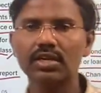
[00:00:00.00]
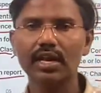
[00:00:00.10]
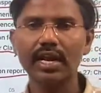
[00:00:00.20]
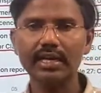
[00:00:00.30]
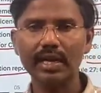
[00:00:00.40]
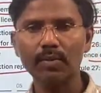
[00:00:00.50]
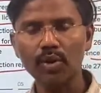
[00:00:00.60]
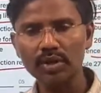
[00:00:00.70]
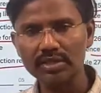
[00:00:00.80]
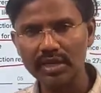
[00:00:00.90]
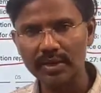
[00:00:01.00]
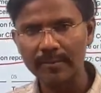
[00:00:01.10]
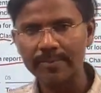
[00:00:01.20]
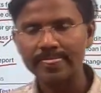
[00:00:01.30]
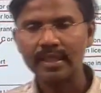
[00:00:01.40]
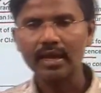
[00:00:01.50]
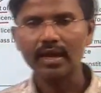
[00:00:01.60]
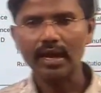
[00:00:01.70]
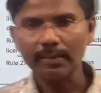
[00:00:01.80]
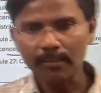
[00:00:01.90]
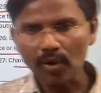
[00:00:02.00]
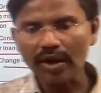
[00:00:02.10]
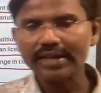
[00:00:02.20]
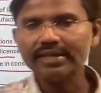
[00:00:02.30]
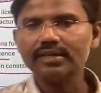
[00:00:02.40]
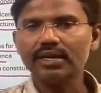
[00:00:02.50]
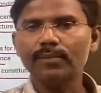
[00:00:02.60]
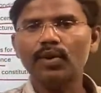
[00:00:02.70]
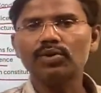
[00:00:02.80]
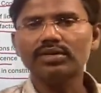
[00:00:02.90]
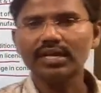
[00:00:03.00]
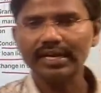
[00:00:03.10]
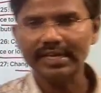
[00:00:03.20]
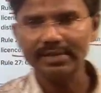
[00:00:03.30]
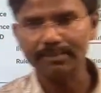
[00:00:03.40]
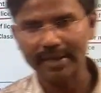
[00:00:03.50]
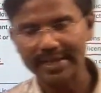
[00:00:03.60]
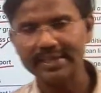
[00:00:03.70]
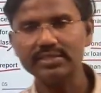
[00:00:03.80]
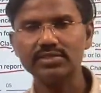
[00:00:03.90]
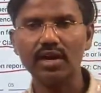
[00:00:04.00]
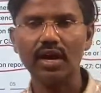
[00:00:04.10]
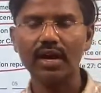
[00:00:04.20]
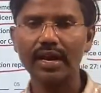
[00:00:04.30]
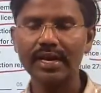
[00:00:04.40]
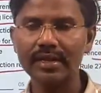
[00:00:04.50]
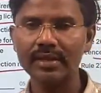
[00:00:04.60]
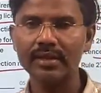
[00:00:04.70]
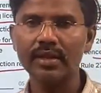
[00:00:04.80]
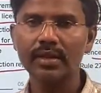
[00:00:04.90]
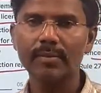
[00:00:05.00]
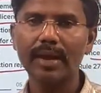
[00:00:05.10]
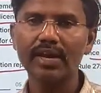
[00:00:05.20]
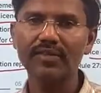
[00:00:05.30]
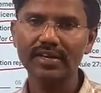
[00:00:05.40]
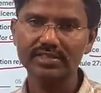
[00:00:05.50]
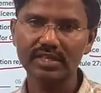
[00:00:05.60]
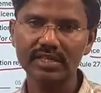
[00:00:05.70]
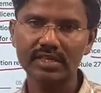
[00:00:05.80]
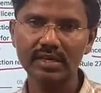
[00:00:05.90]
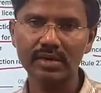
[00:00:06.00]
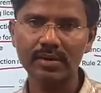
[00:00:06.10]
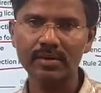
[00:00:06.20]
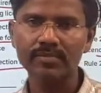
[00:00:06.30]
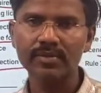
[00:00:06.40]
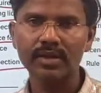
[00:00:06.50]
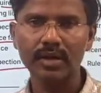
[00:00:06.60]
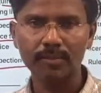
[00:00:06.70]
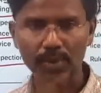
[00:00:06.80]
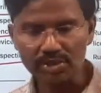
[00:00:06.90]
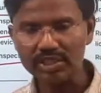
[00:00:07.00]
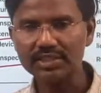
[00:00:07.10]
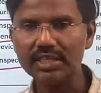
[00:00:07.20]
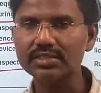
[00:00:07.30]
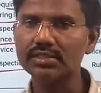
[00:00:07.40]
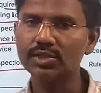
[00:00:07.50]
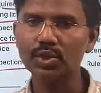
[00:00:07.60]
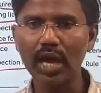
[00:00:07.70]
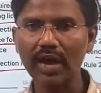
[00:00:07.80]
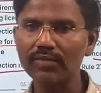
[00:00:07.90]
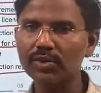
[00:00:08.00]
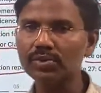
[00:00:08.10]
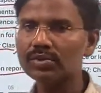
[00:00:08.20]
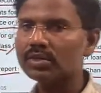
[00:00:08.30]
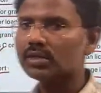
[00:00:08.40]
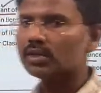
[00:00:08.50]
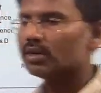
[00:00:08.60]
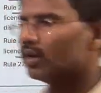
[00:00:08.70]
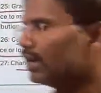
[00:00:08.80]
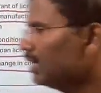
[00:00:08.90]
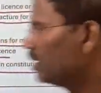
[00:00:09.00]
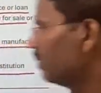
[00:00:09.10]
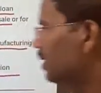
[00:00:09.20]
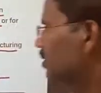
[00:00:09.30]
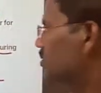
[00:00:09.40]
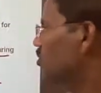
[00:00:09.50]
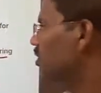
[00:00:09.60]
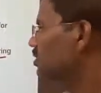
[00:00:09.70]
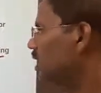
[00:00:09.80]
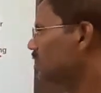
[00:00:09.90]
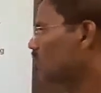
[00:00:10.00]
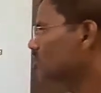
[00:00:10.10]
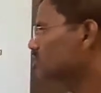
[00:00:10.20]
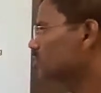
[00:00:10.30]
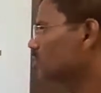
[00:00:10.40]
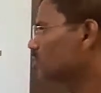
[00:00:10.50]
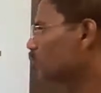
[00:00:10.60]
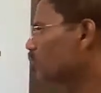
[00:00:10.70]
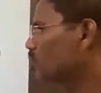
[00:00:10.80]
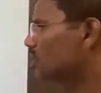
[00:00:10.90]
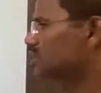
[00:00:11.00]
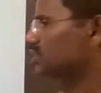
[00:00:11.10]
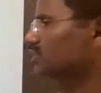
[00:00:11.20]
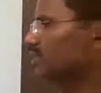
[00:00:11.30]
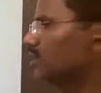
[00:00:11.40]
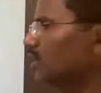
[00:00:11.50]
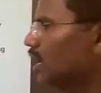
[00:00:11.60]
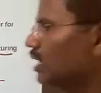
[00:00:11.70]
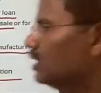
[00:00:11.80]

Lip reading: right, about the employee, about any place or any manufacturing procedures, you have to intimate. Okay, that talks about rule 27. And